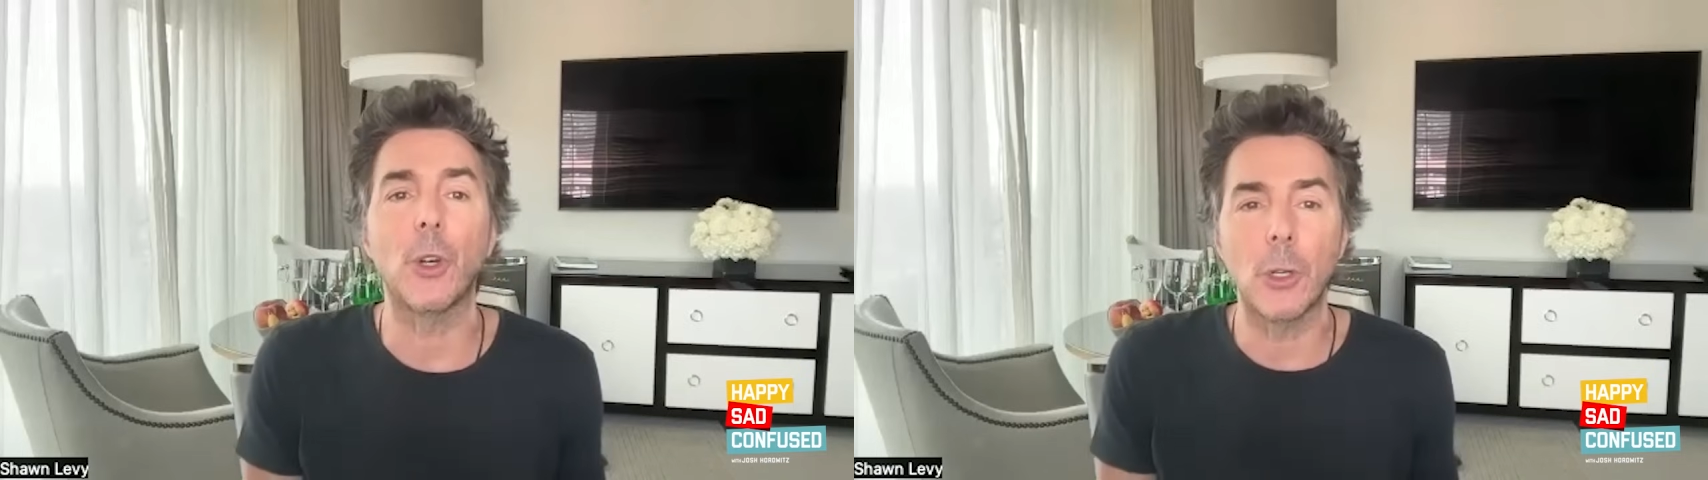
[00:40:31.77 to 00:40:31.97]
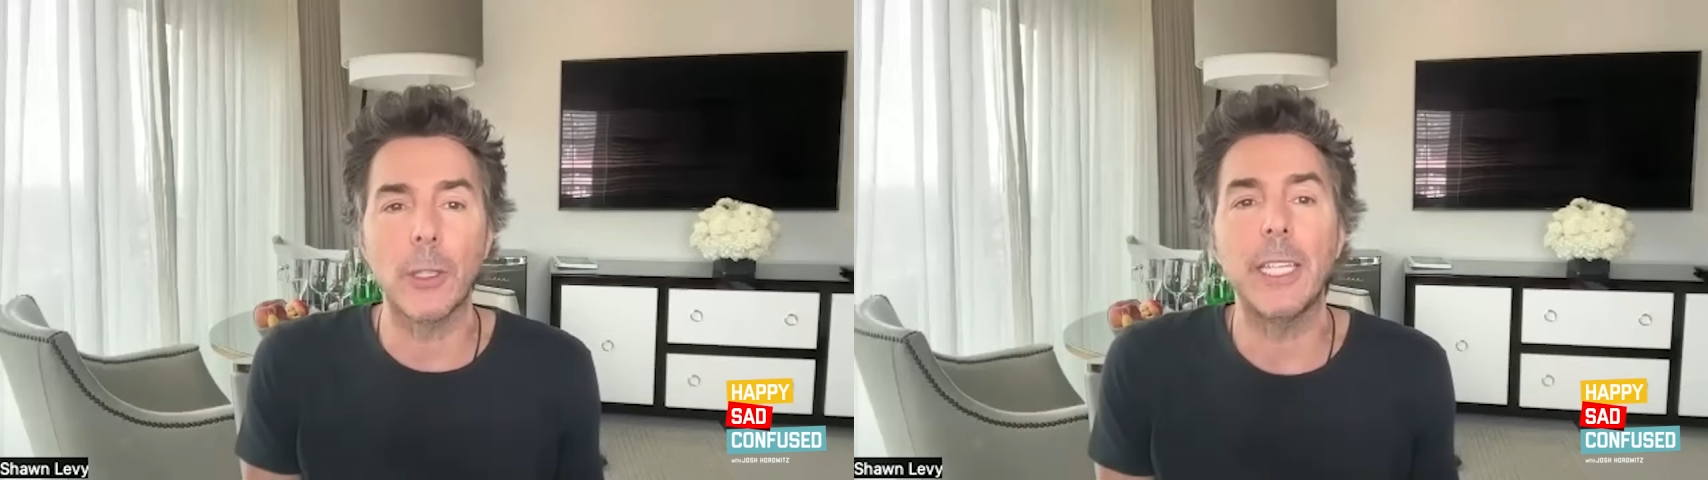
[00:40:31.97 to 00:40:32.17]

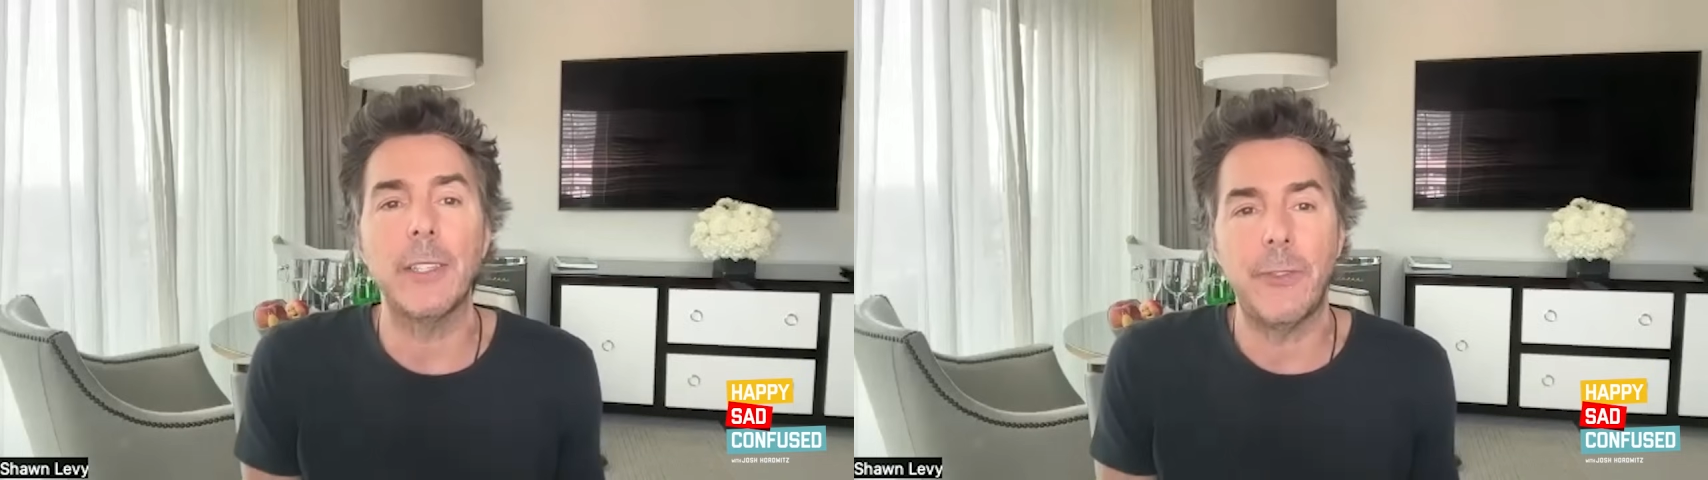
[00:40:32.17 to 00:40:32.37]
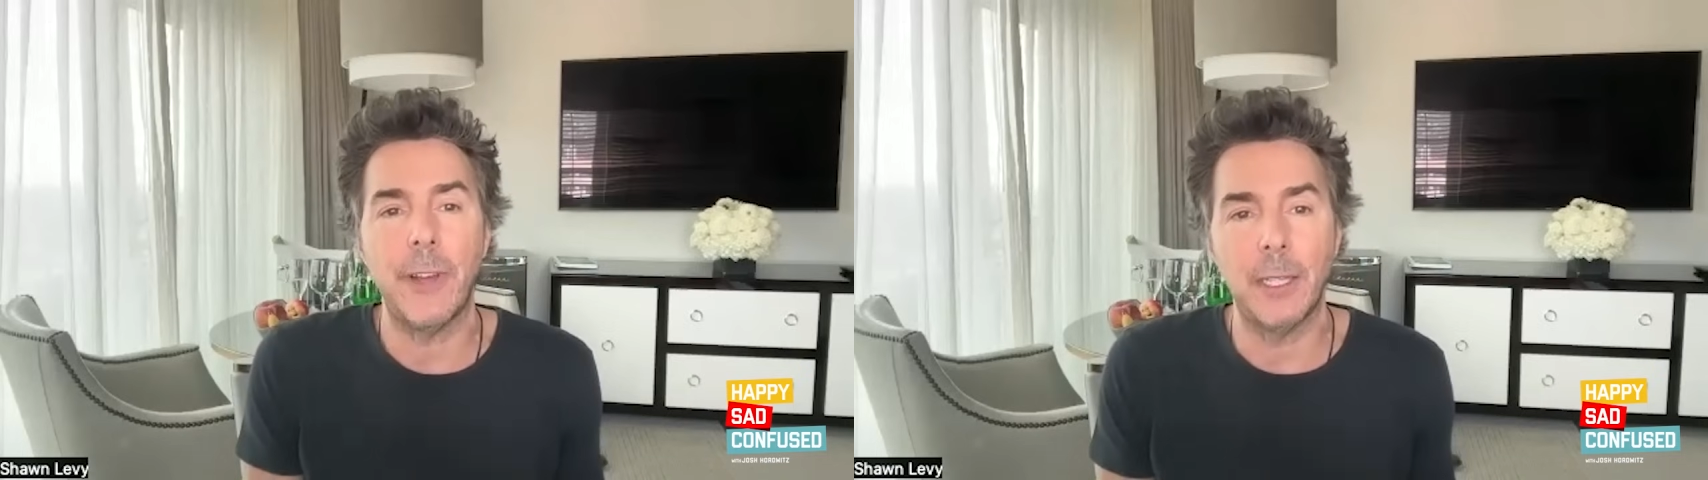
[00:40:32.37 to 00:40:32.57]
early
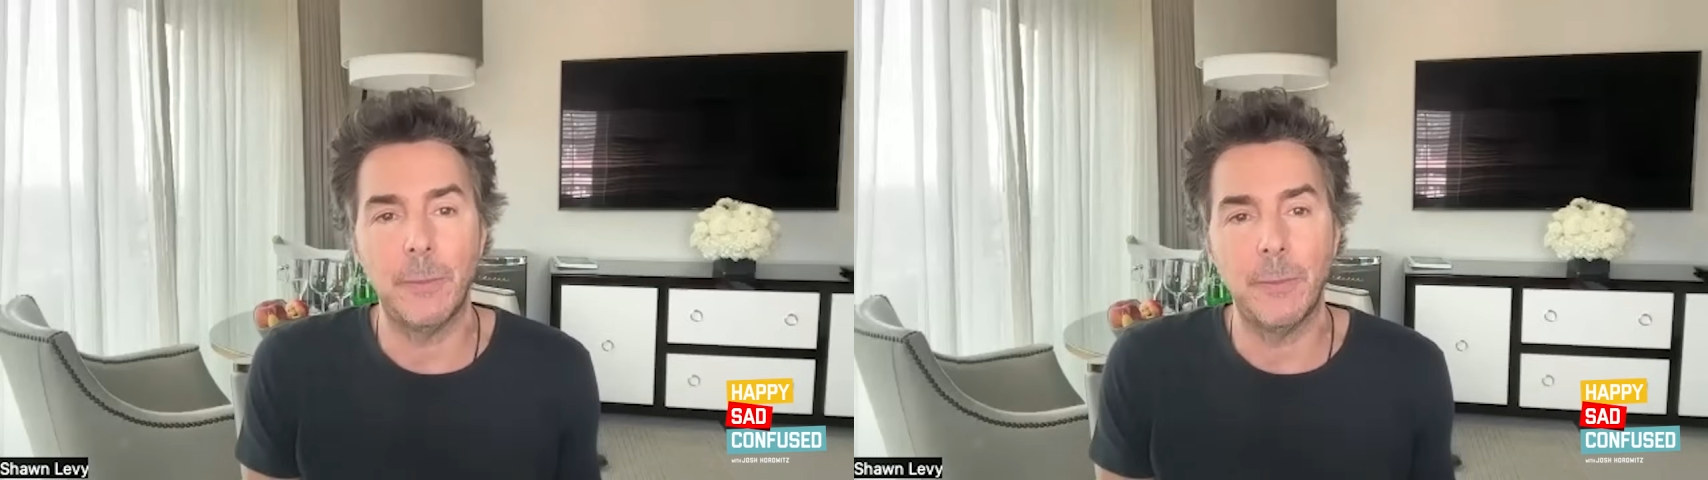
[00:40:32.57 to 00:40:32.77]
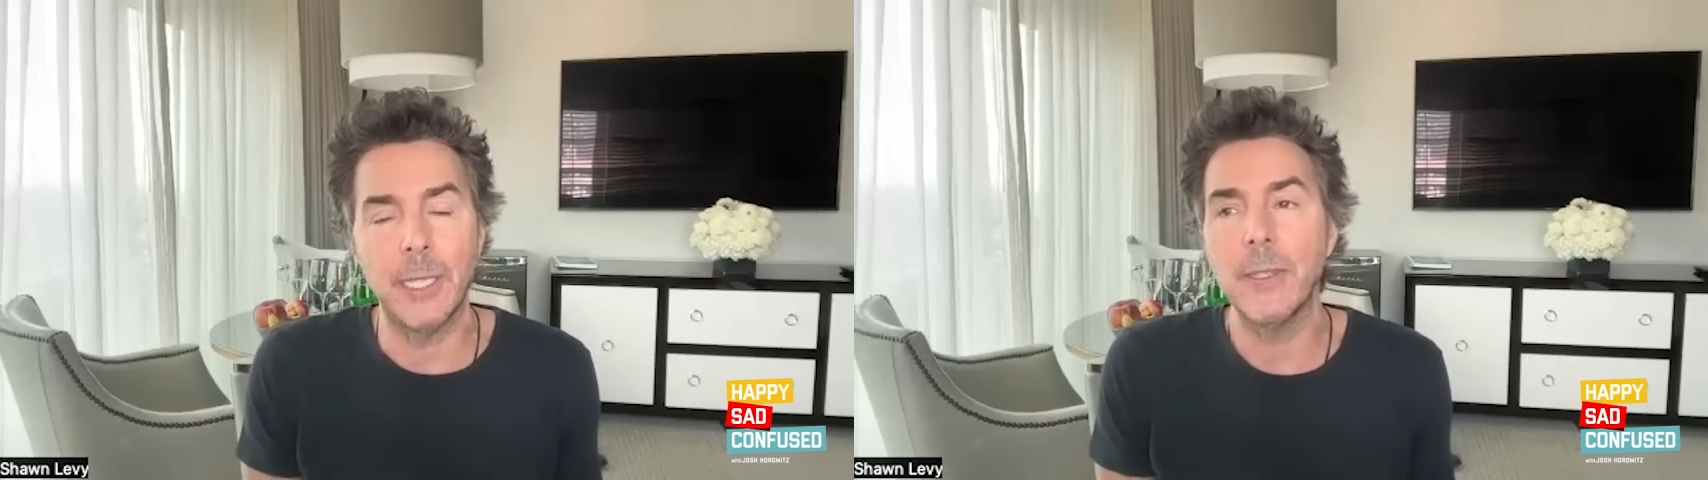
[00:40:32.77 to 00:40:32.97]

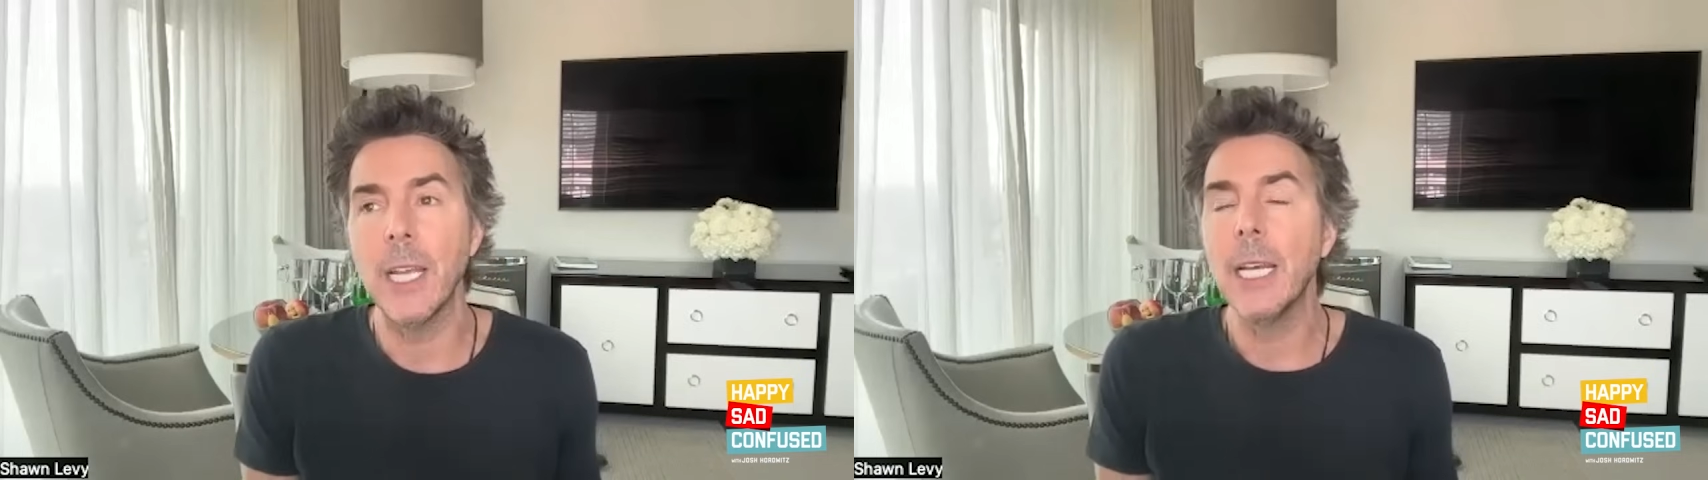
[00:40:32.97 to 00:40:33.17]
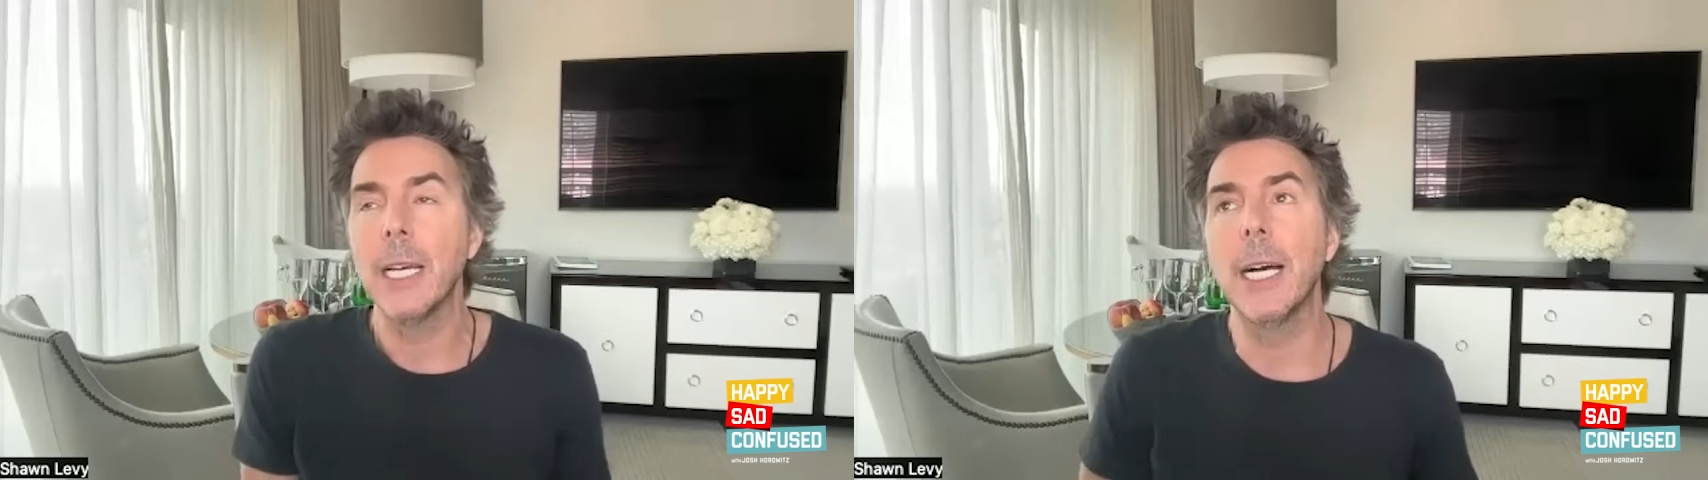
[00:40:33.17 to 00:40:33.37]
development
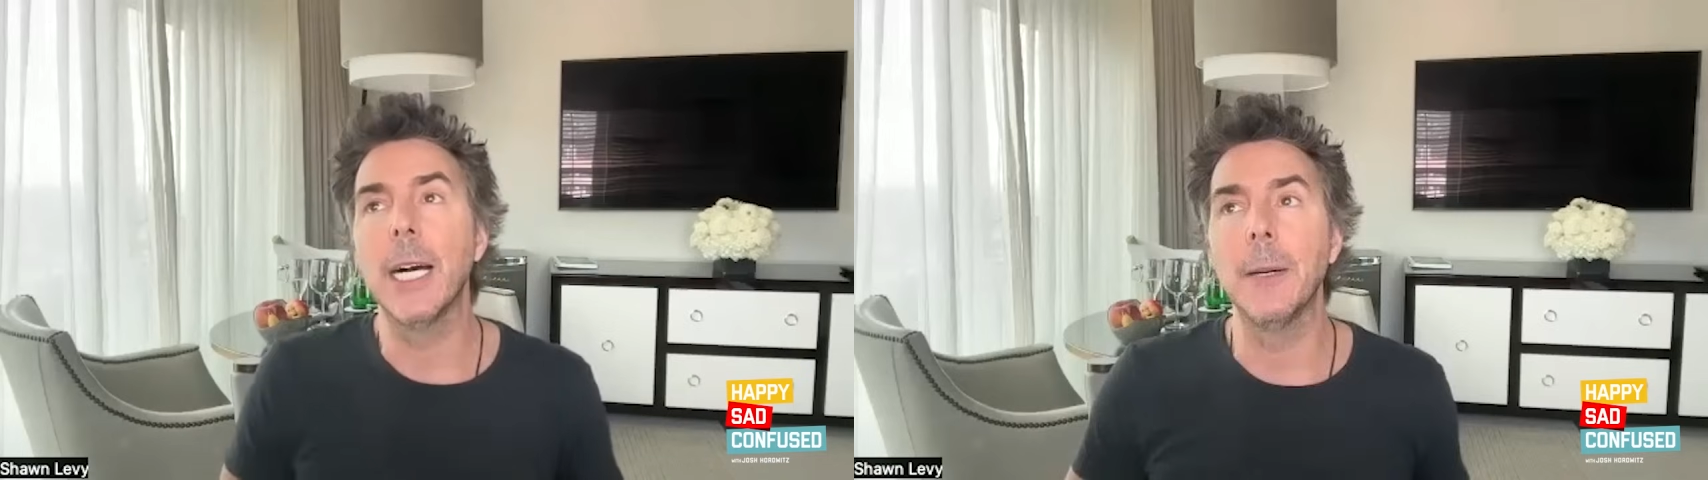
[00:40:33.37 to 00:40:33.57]
yep.